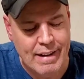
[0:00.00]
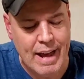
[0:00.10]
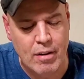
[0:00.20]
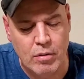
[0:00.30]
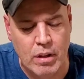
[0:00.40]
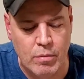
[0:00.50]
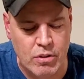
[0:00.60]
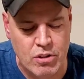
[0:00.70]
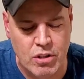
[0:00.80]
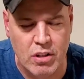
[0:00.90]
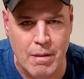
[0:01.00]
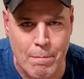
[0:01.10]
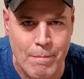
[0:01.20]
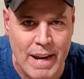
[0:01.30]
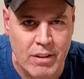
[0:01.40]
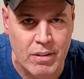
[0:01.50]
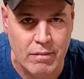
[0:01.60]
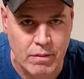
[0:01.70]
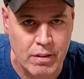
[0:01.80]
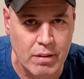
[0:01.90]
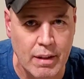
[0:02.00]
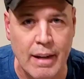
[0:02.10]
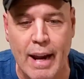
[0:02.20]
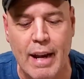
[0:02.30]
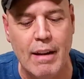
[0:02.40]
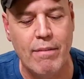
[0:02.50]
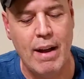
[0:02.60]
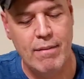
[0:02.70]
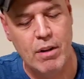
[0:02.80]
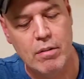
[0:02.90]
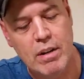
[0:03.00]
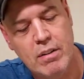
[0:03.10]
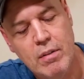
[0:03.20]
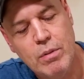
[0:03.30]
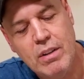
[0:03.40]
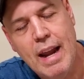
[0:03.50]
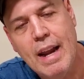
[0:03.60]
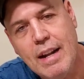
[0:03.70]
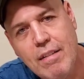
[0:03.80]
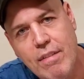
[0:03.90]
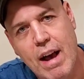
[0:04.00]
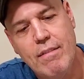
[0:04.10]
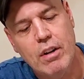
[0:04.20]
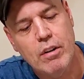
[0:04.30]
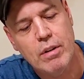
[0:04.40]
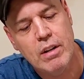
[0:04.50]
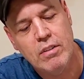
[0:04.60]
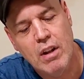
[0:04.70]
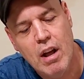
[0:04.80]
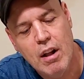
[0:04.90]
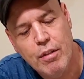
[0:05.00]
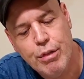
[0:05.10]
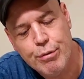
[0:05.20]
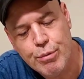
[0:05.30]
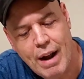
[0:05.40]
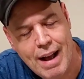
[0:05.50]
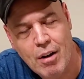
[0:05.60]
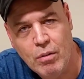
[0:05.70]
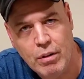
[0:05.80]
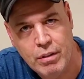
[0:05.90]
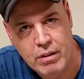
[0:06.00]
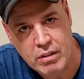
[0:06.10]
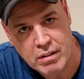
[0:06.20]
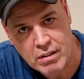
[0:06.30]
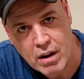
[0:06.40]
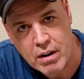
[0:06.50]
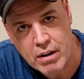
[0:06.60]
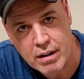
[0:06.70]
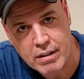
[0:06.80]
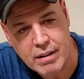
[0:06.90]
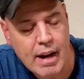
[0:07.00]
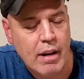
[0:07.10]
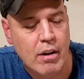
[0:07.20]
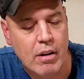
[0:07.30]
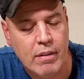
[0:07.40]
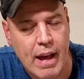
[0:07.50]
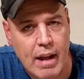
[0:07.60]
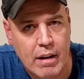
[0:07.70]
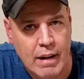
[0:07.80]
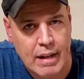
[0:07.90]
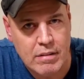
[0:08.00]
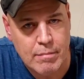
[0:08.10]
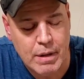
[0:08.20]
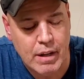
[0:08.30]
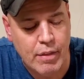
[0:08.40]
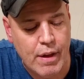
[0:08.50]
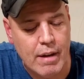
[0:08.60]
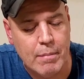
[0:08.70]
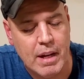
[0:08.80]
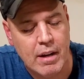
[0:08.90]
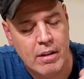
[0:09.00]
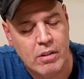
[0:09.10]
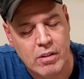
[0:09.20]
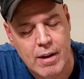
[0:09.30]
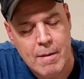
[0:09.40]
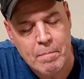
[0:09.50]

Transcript: and not only was just the base of this thing eighty-five degrees, it was eighty-five degrees throughout this entire container, and that that's a big thing, because